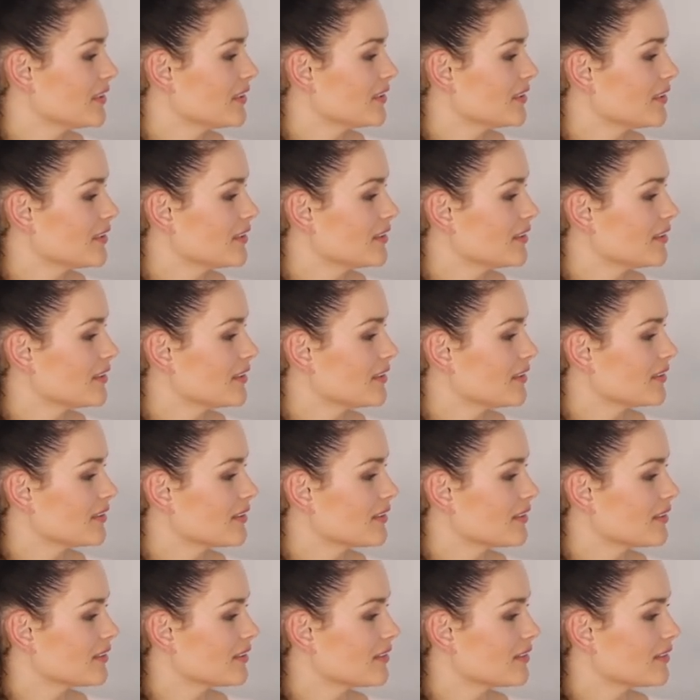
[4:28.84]

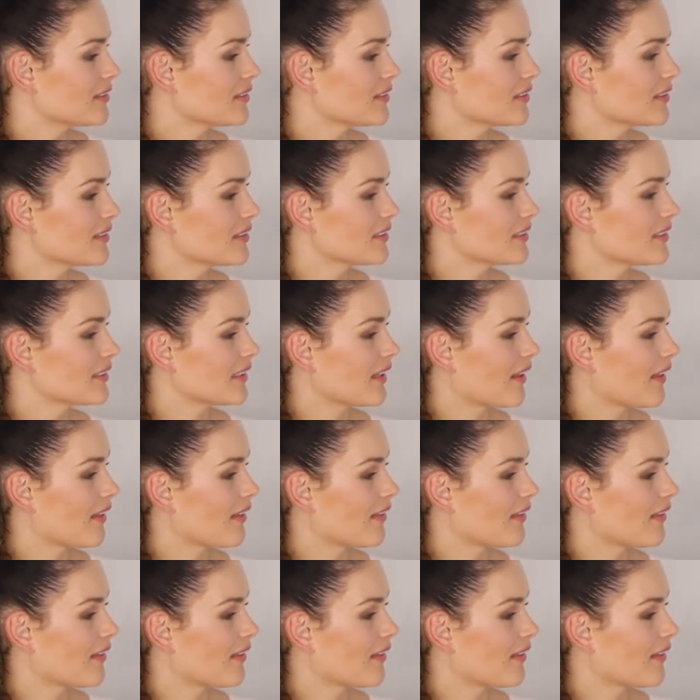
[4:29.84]
(silence)